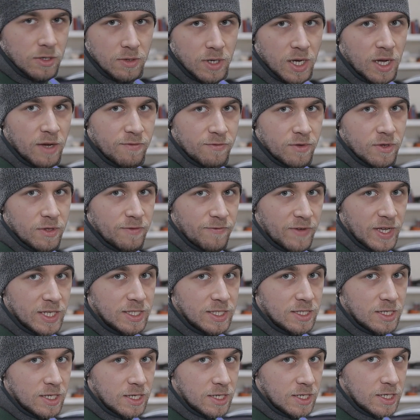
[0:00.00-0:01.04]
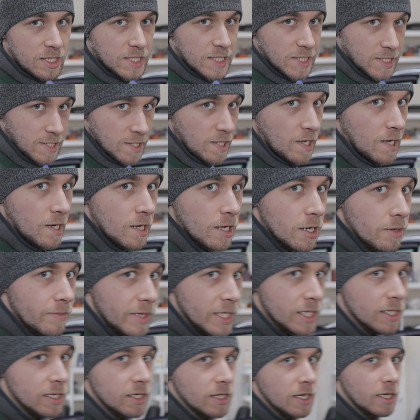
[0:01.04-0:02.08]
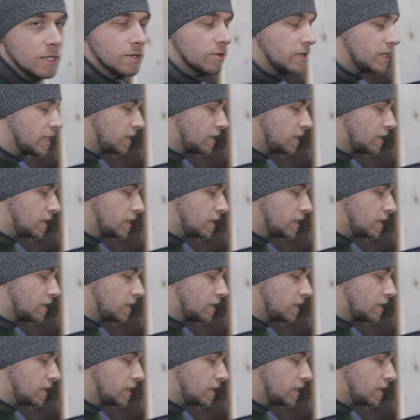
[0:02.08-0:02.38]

know I have to invest a little bit into